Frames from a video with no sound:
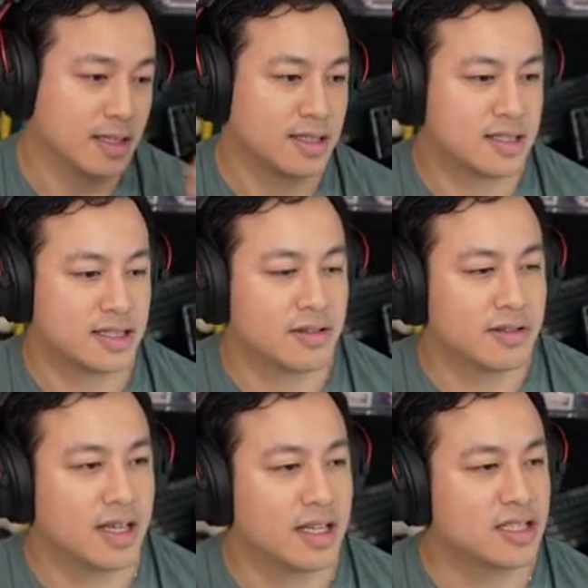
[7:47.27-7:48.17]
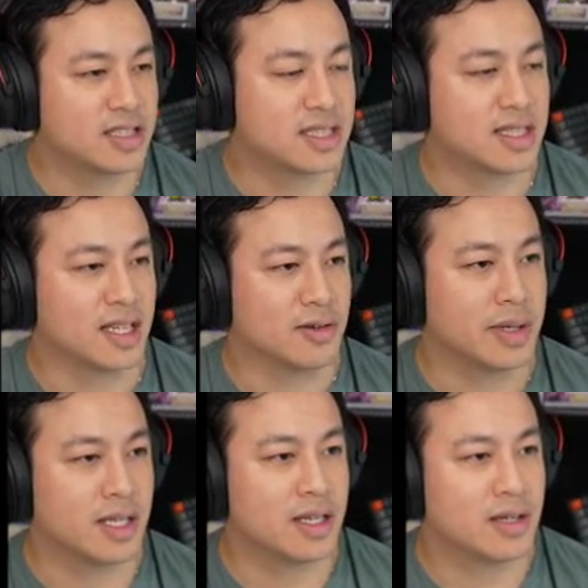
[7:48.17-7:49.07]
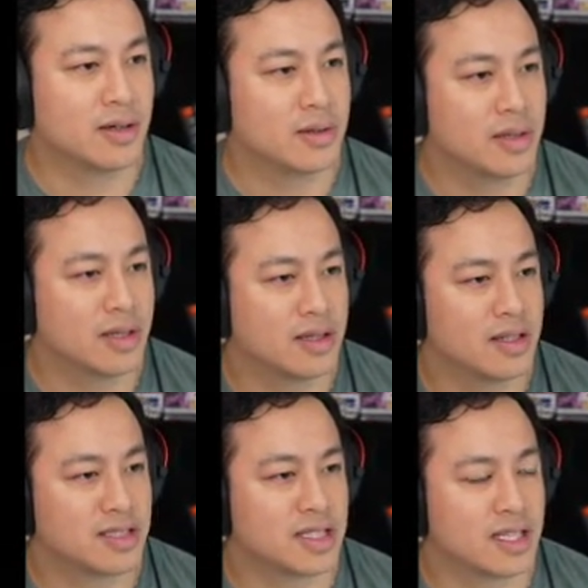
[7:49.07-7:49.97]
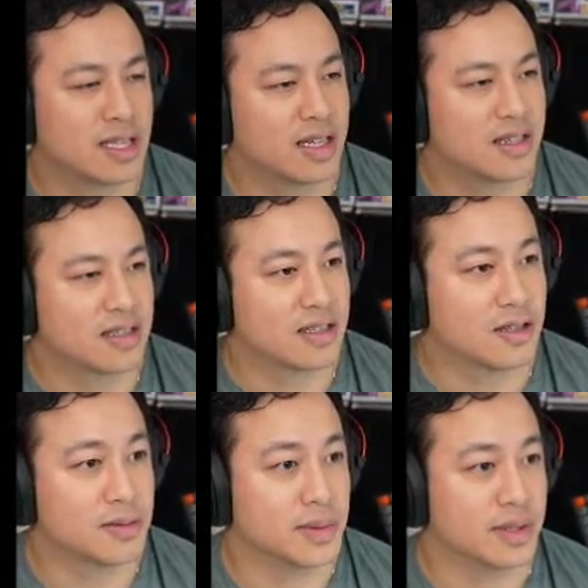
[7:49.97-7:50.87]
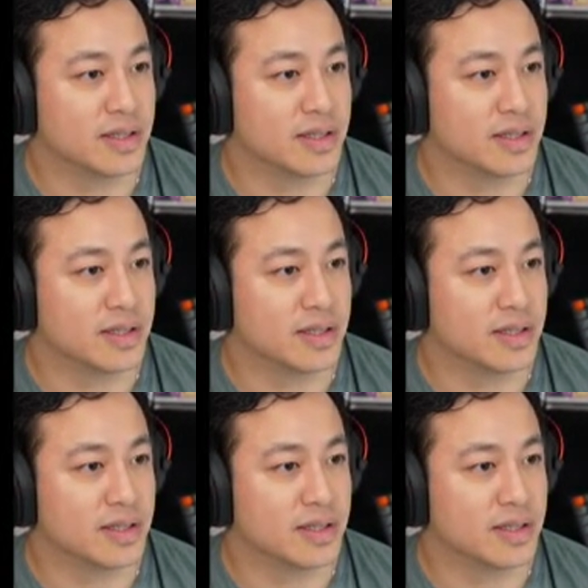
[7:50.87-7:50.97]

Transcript: So interesting. We know there's a declare global.